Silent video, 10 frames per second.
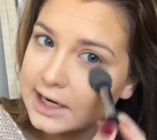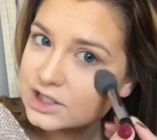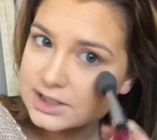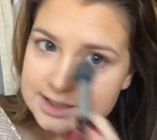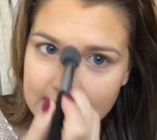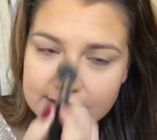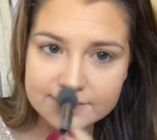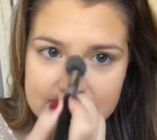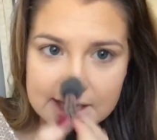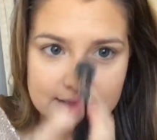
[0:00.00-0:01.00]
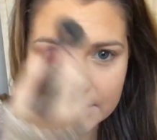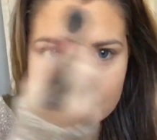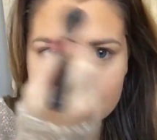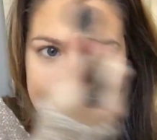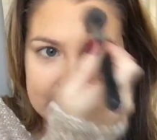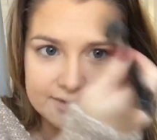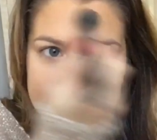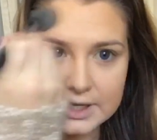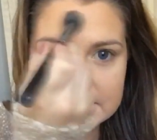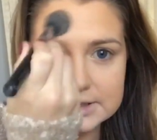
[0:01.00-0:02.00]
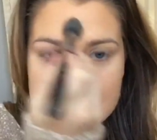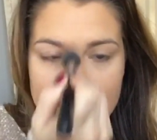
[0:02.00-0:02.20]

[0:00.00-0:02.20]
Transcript: I just kind of take a little bit of this,